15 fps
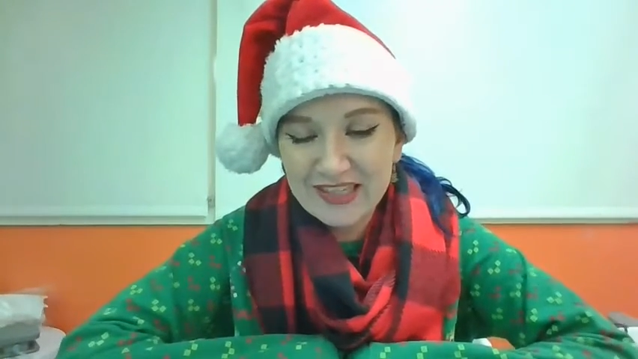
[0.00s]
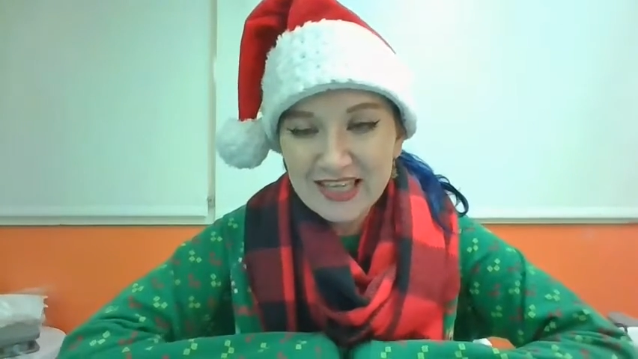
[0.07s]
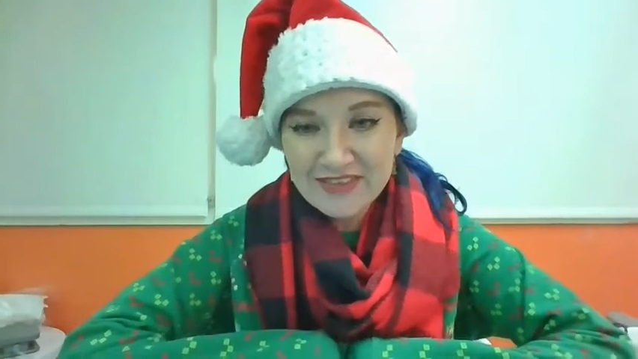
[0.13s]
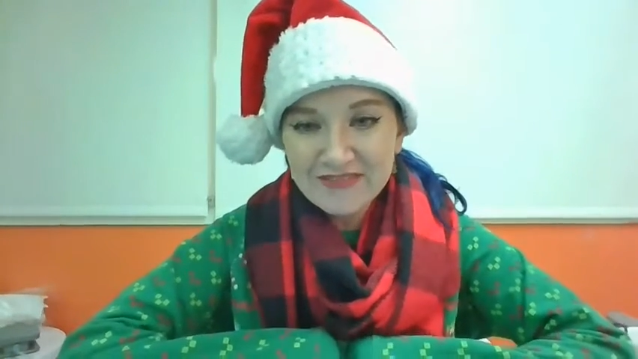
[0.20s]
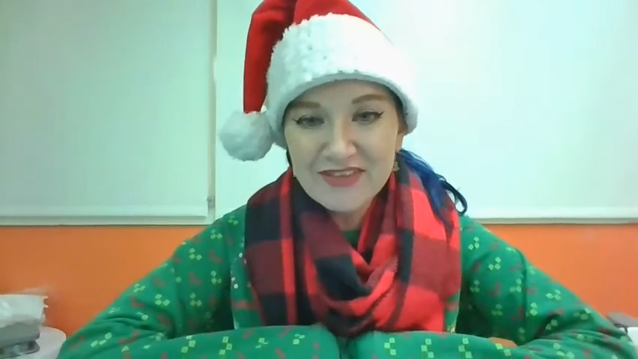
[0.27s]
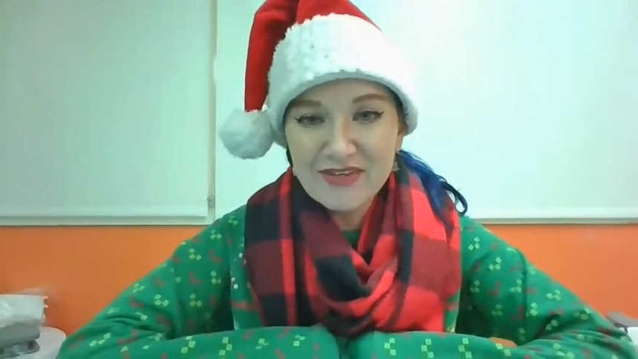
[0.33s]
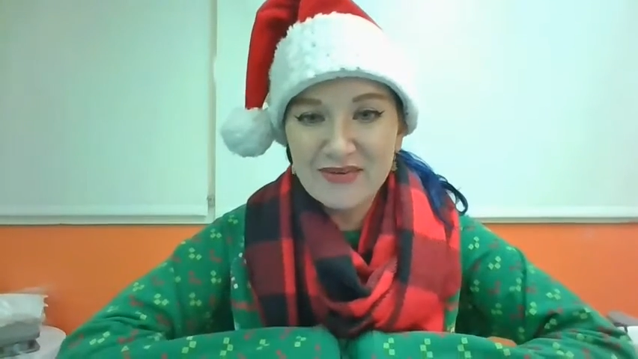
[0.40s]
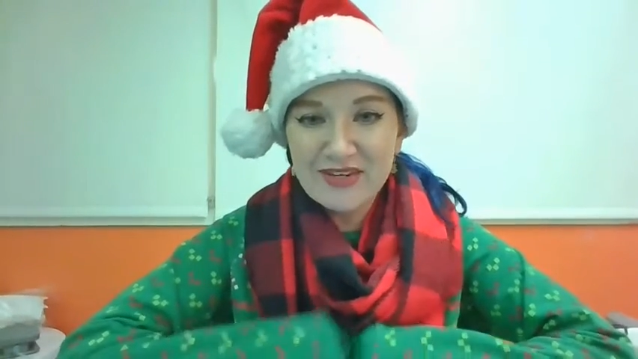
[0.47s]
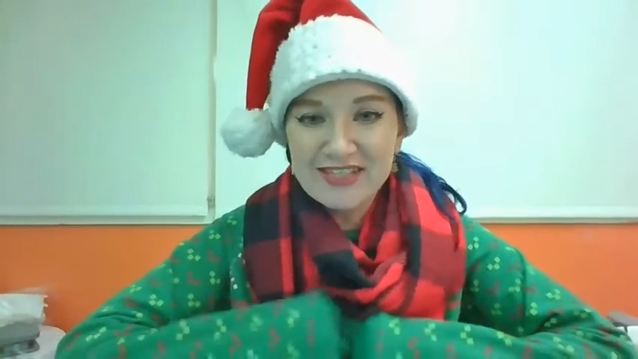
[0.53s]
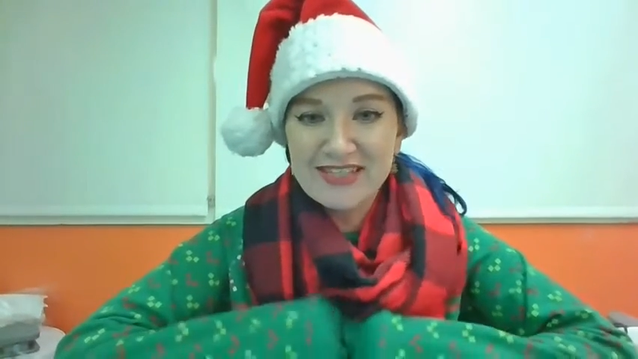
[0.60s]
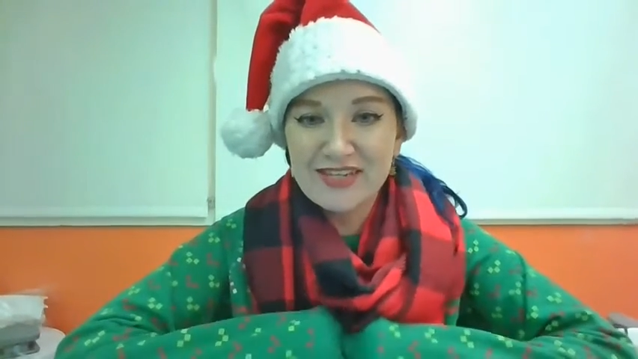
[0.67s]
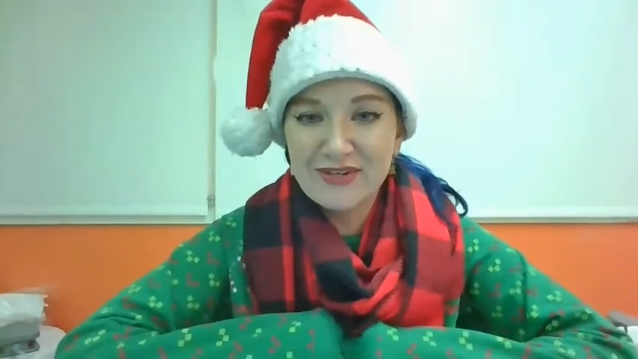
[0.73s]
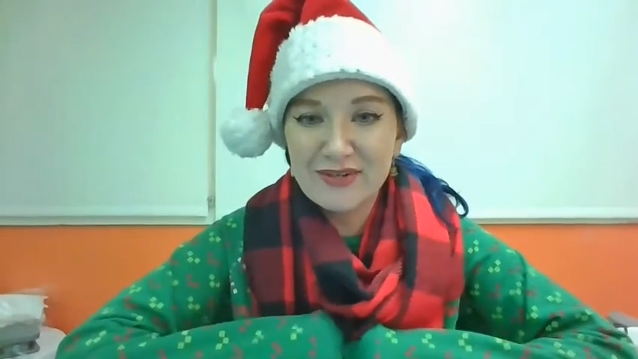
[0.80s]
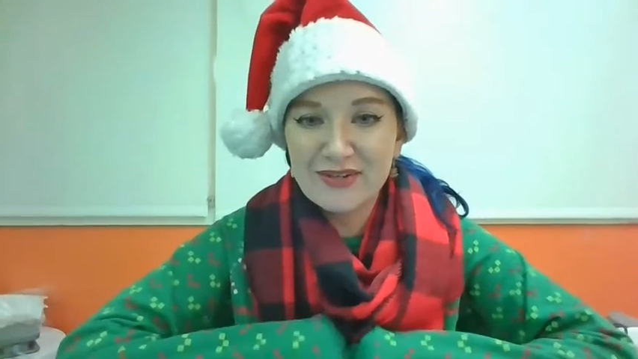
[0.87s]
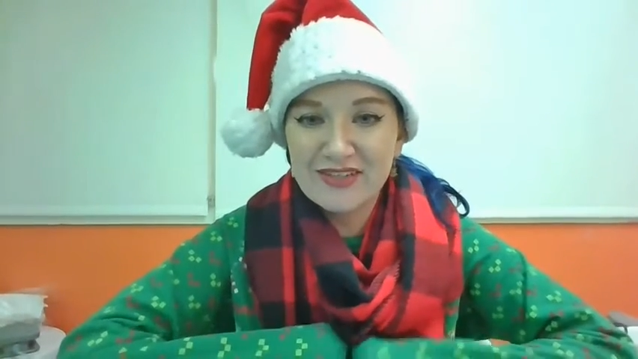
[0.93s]
even though I
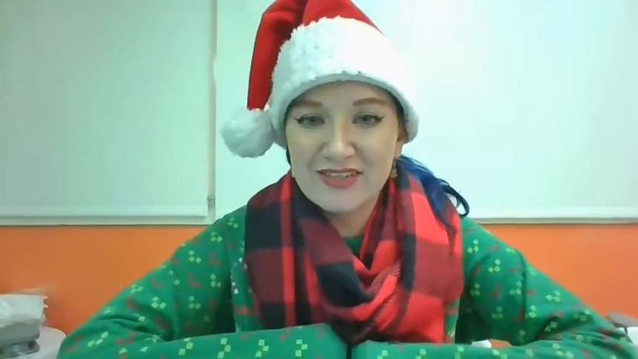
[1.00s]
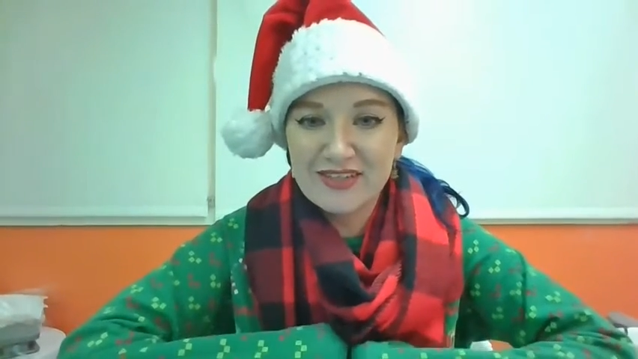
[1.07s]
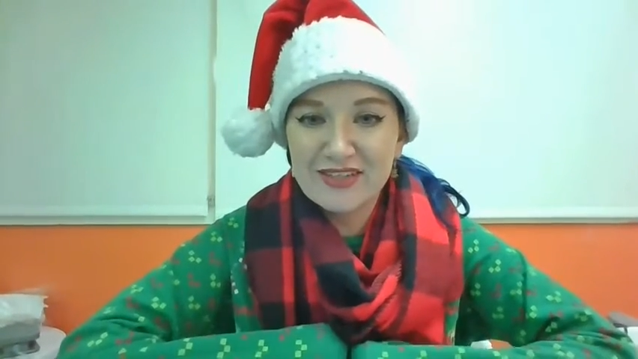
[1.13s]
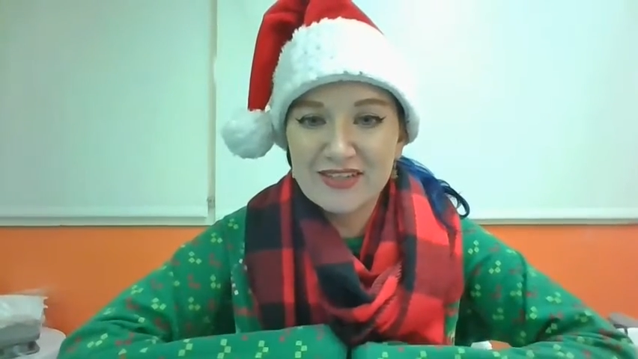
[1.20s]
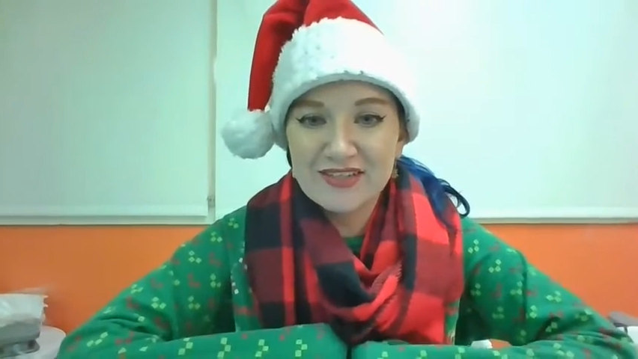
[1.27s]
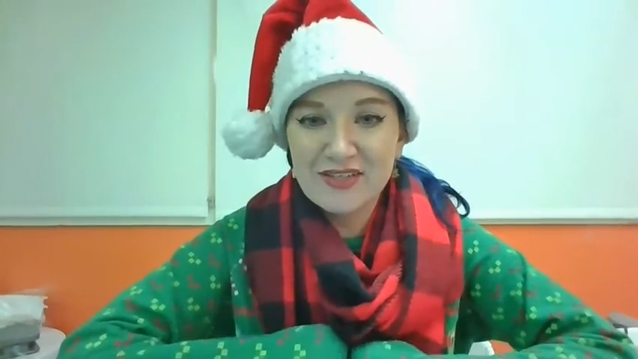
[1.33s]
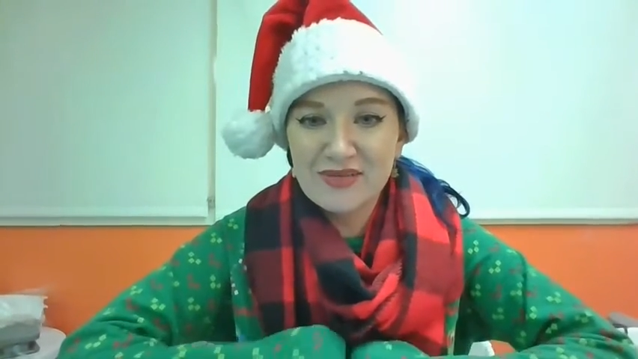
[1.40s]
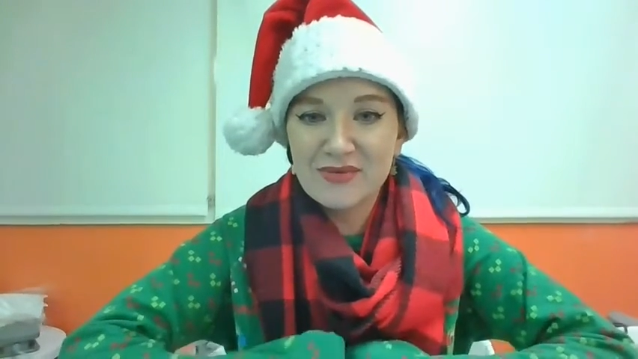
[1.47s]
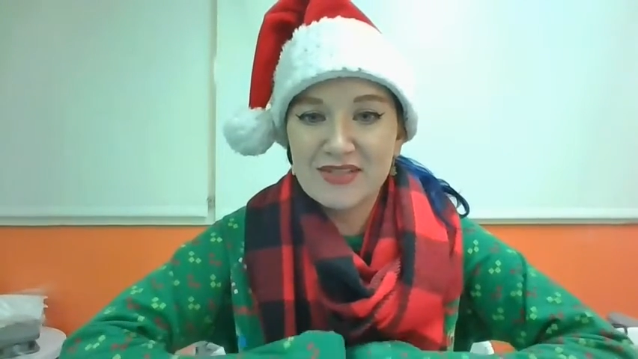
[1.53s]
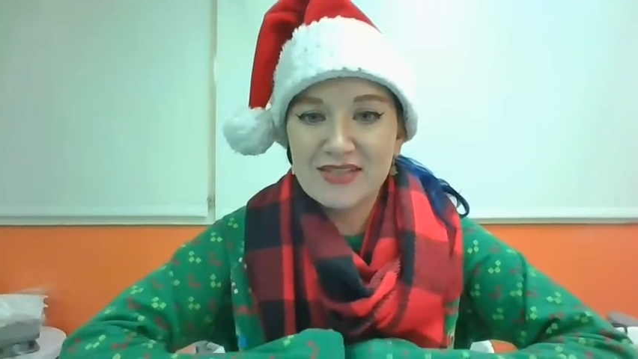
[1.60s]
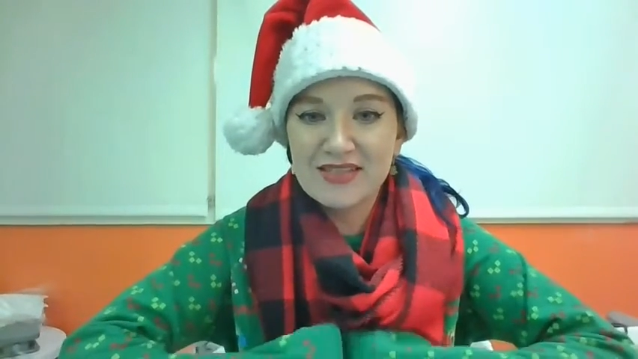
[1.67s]
said earlier to use